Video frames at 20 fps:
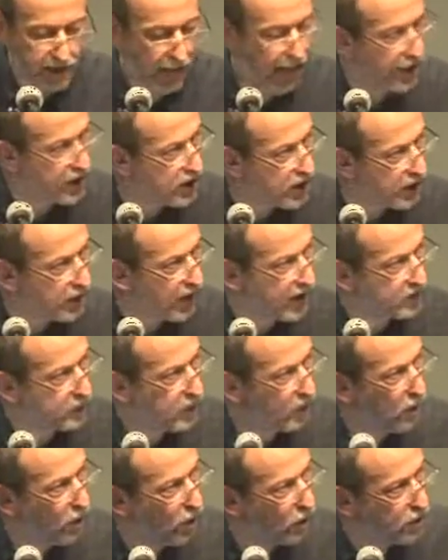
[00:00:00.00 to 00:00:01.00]
and she must
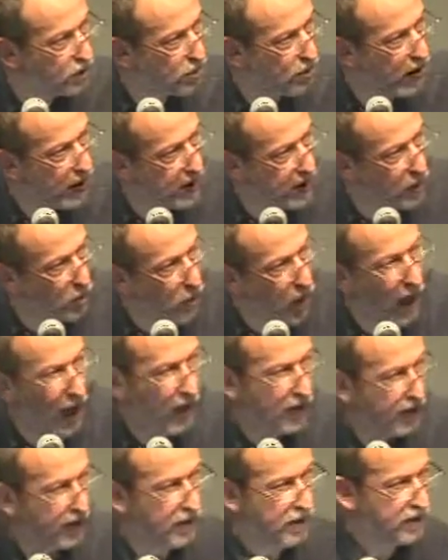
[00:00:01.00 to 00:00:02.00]
report to Lady
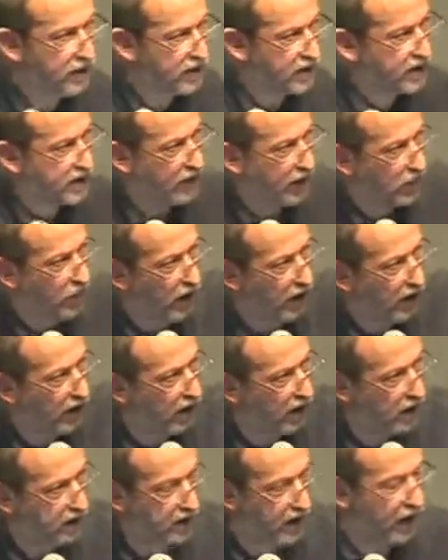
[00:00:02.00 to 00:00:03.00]
Wang, who's somewhere
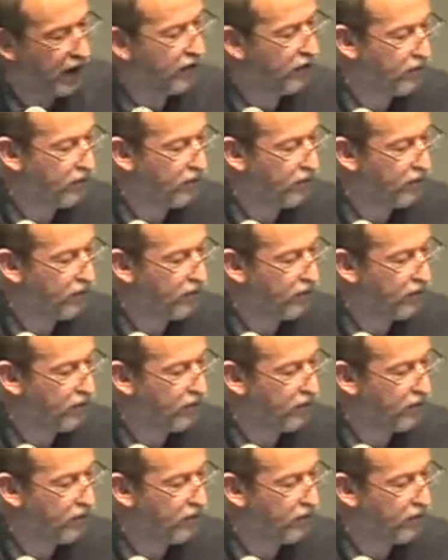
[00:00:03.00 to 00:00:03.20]
on the